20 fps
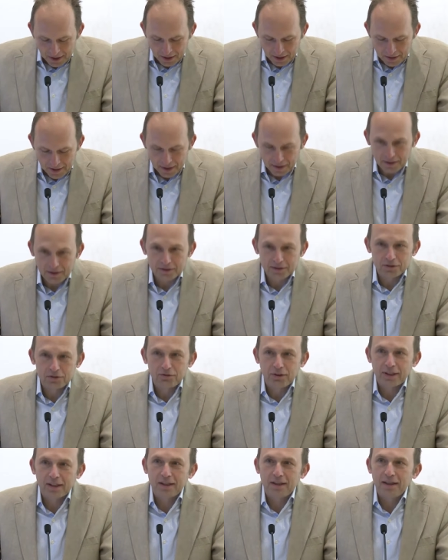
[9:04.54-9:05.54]
than a
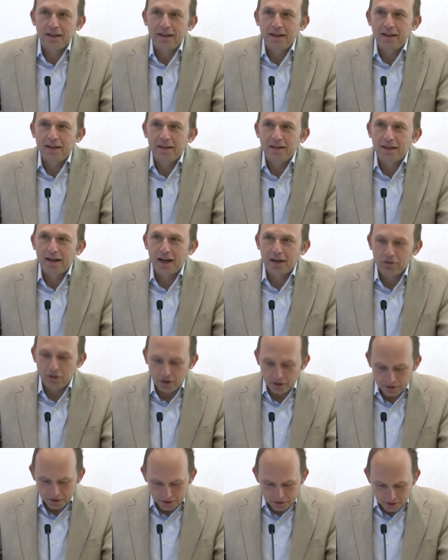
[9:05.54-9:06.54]
strictly
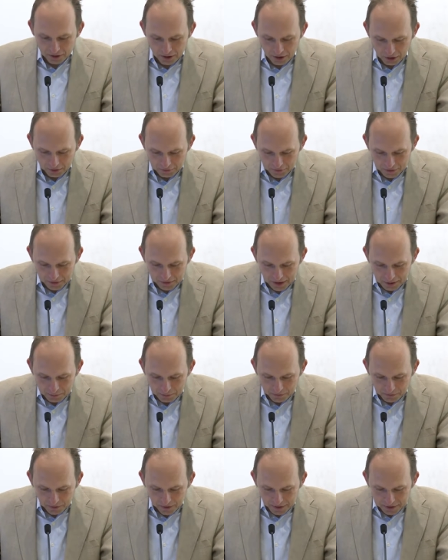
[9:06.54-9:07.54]
hierarchical Harvard type
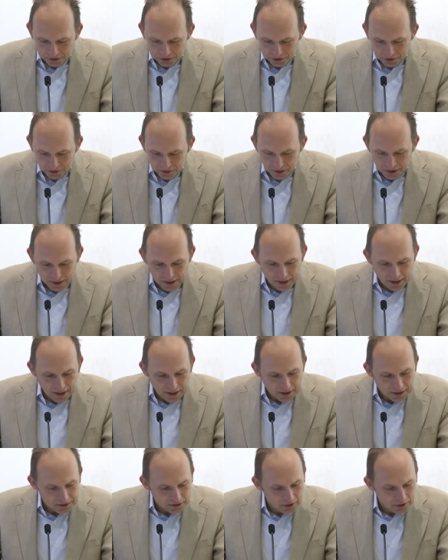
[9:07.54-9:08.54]
of lecture.
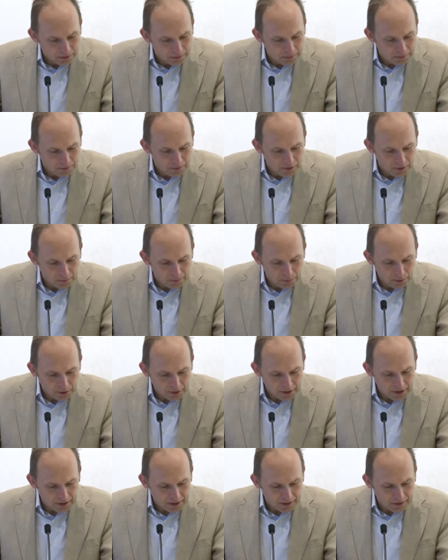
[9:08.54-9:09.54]
So the the
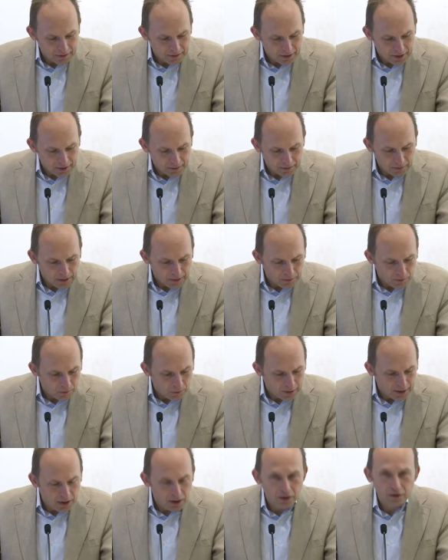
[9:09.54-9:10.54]
book uh,
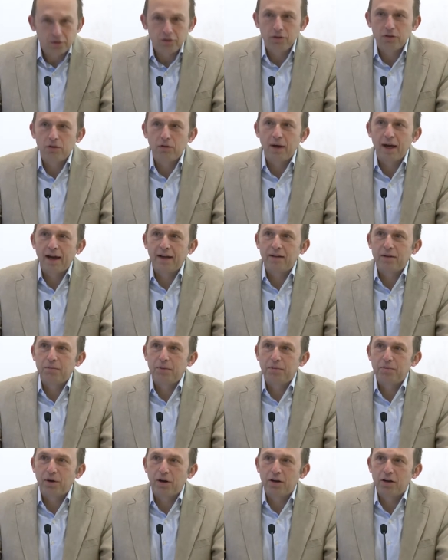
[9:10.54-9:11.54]
we all knew had to
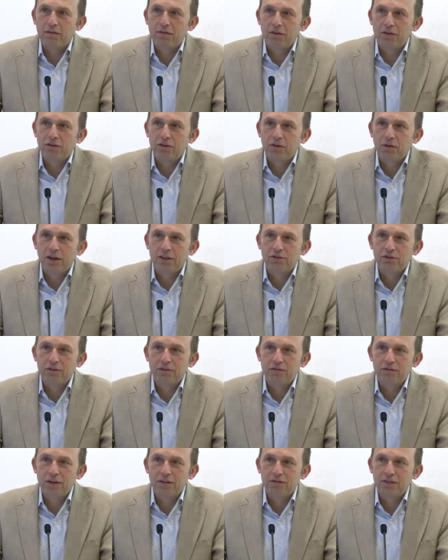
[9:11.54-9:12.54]
be part of the
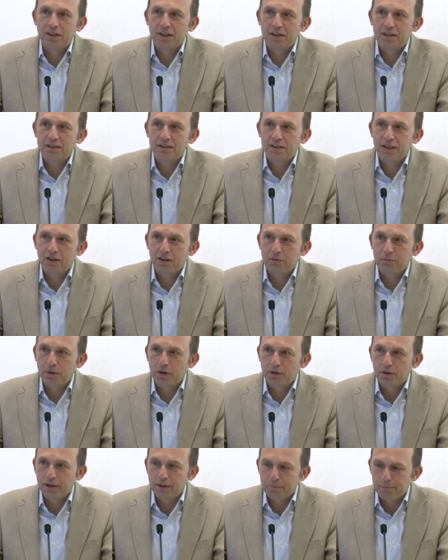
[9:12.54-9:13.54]
250th
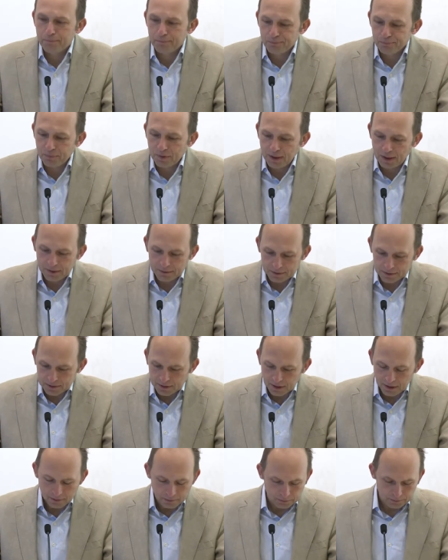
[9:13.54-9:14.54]
ceremony
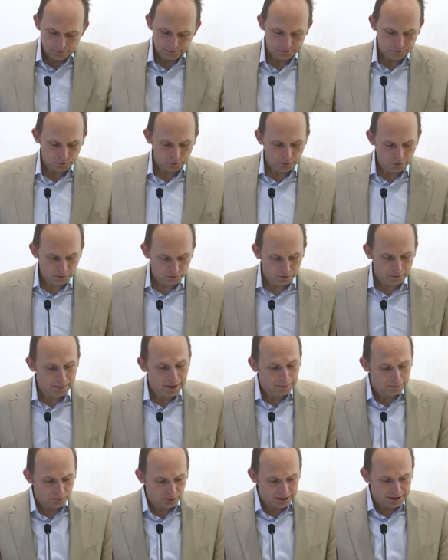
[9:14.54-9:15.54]
um,
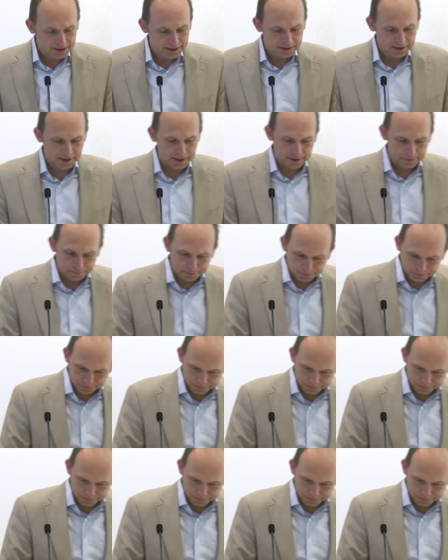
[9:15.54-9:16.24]
remembrance, and